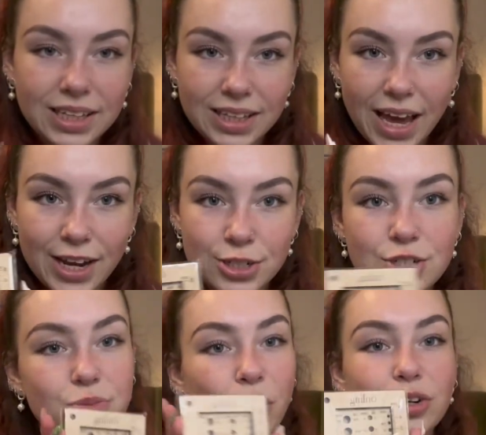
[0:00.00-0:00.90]
gauge
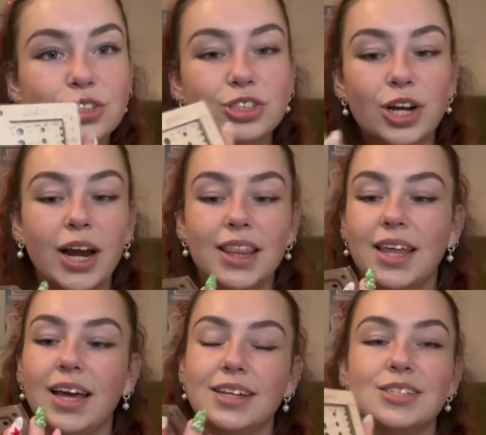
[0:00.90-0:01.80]
swatch kind of
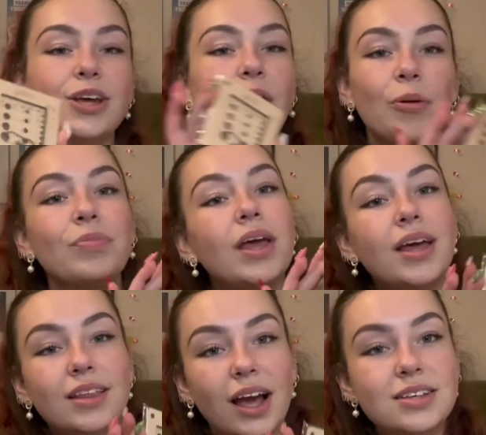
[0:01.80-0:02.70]
thing. So
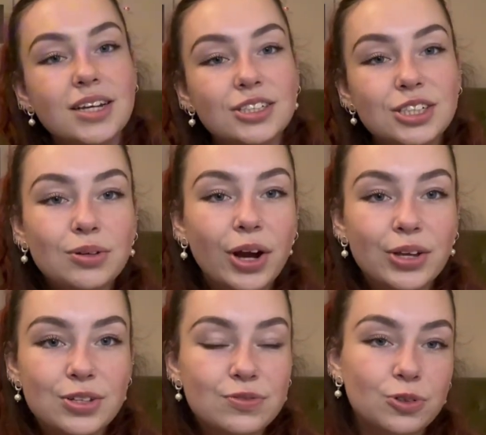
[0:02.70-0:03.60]
that is actually quite
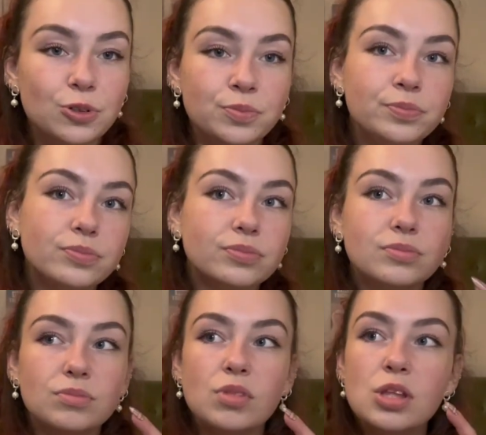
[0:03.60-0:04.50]
useful.
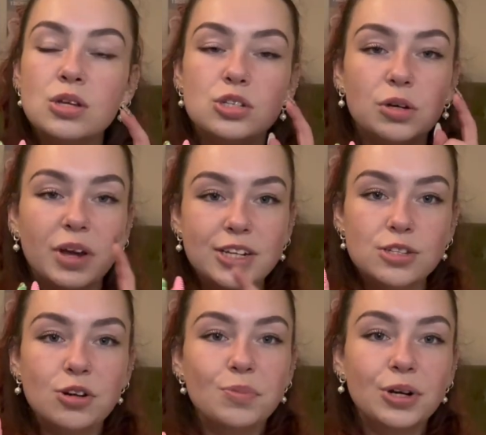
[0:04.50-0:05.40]
So we had
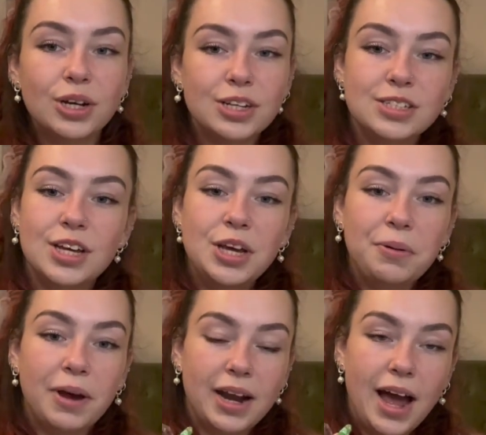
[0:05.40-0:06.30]
sock blockers,
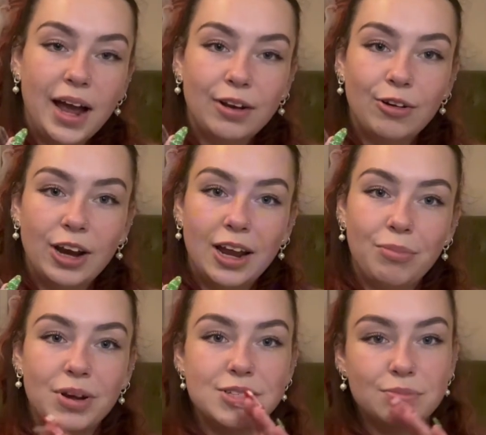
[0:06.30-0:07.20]
we had hand cream,
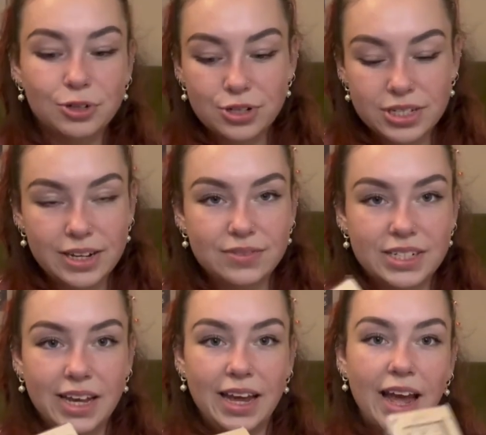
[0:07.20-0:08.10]
we had some loose sleeve
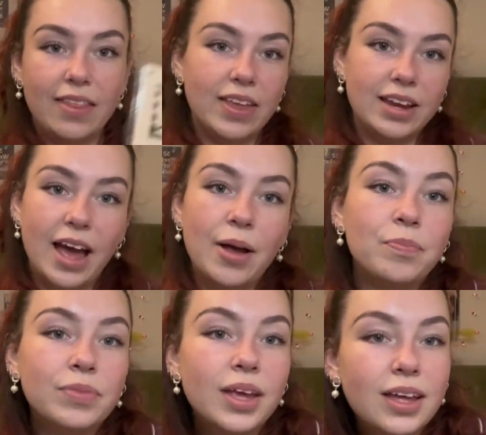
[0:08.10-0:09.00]
tee, and then yeah,
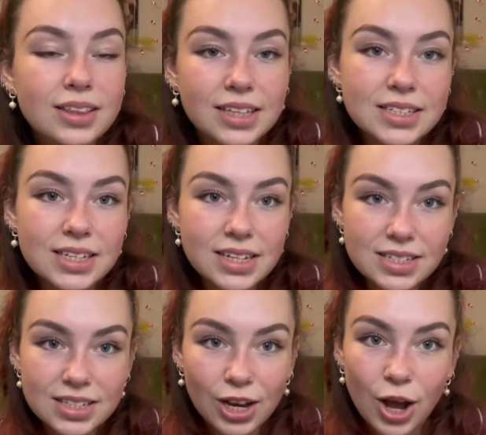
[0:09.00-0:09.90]
this is
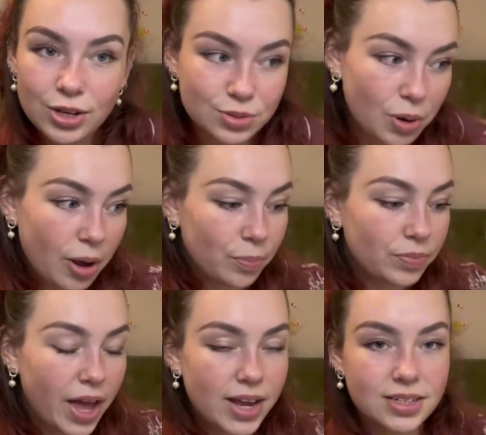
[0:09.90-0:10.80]
the last one.
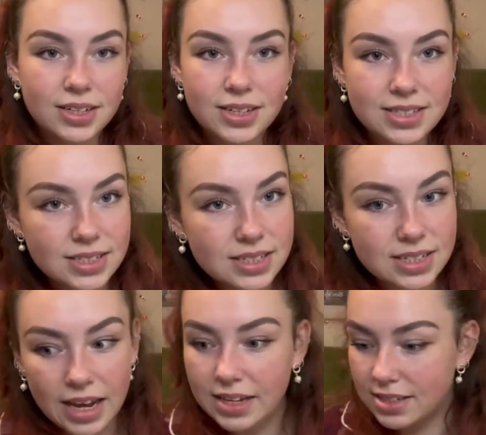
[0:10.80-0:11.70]
And since
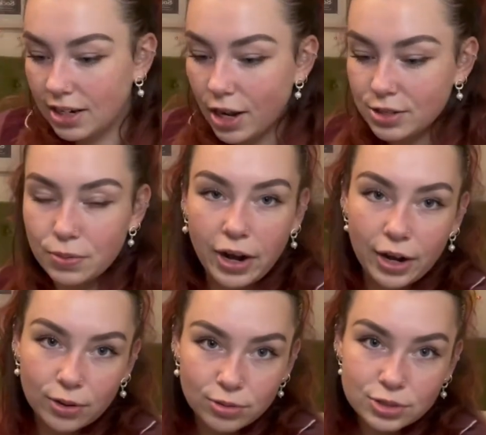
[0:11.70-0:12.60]
today is the last one, I
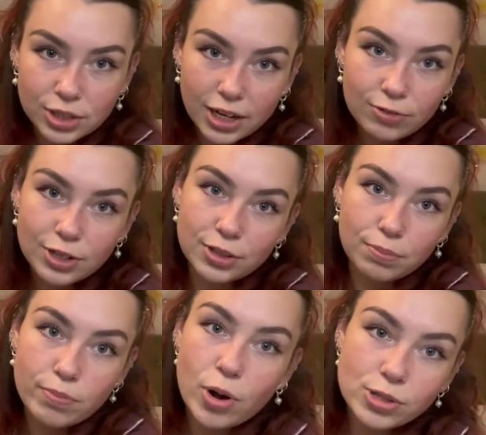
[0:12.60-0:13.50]
can also get rid of the
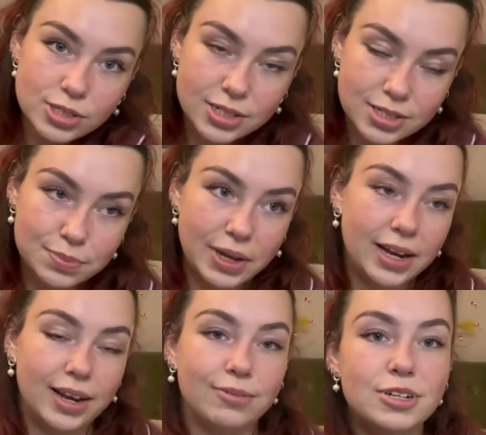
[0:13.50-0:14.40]
box that it's been
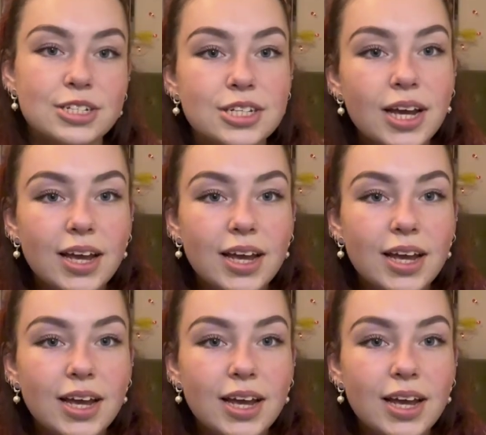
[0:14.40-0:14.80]
in, which